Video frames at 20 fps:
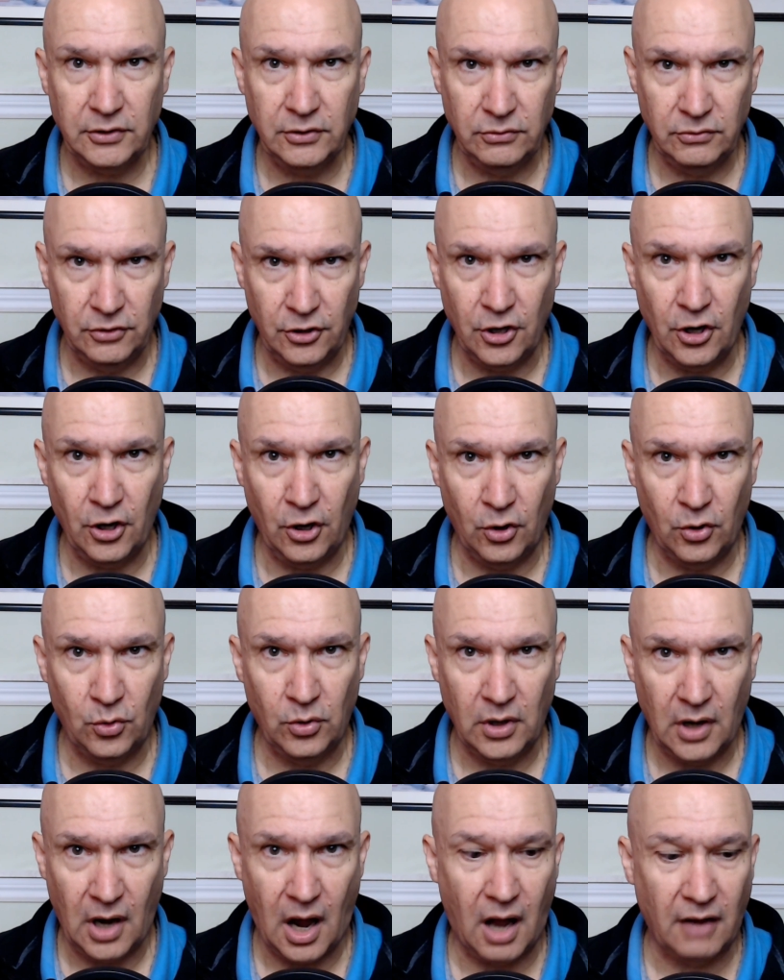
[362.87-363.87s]

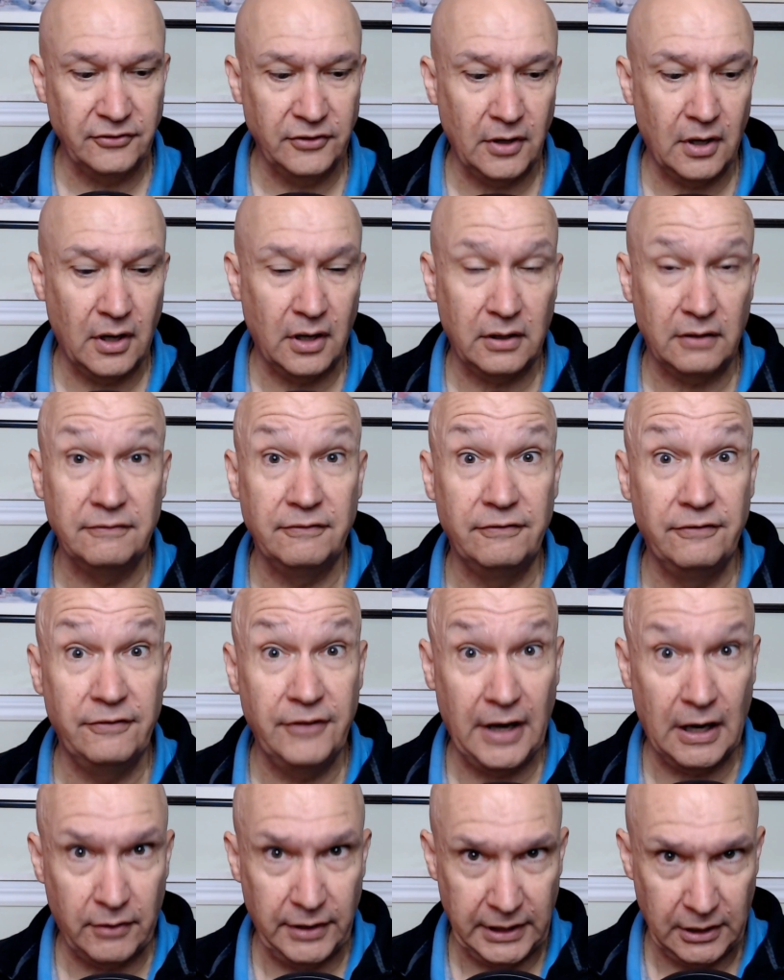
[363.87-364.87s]
know Oftenon are
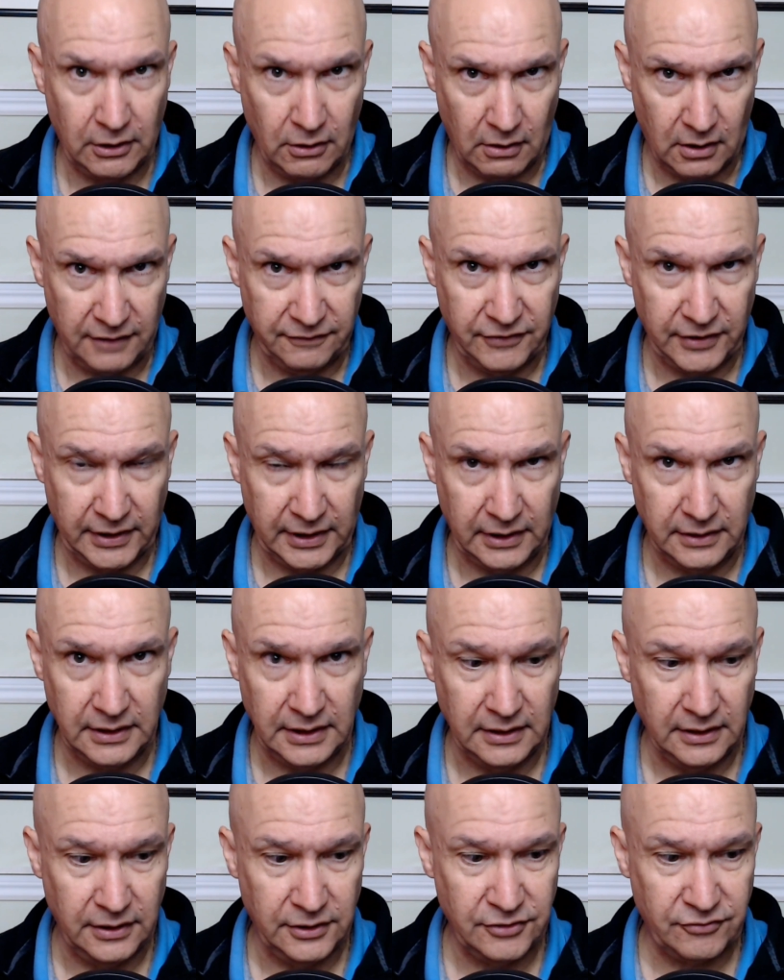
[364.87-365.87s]
very
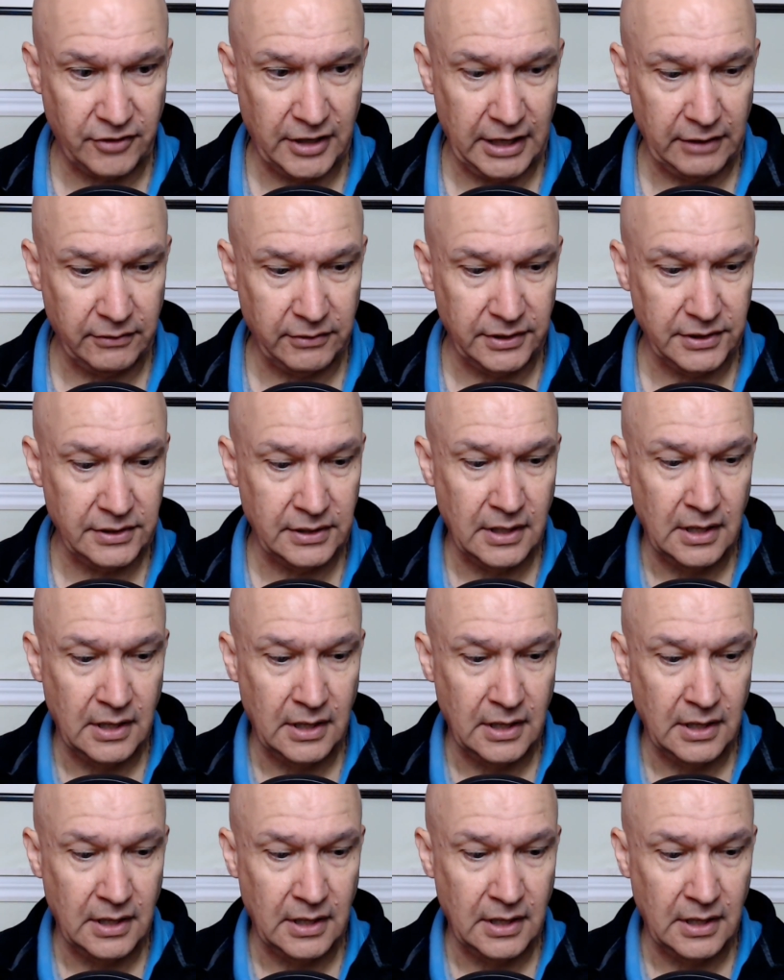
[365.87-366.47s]
confident in this fragrance.